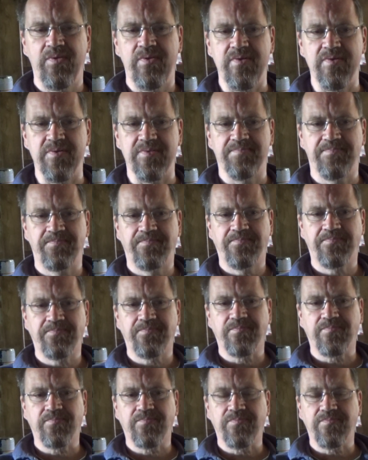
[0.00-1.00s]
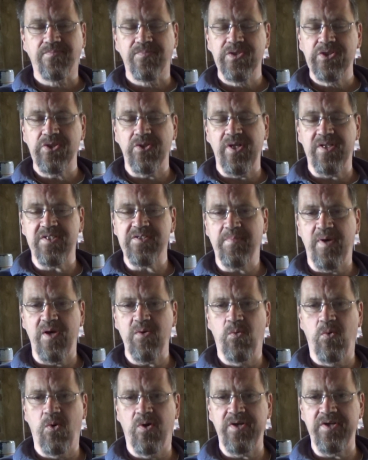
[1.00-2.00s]
Yeah. So that's my
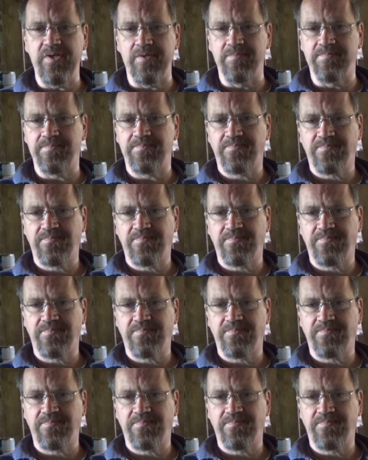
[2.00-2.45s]
warning.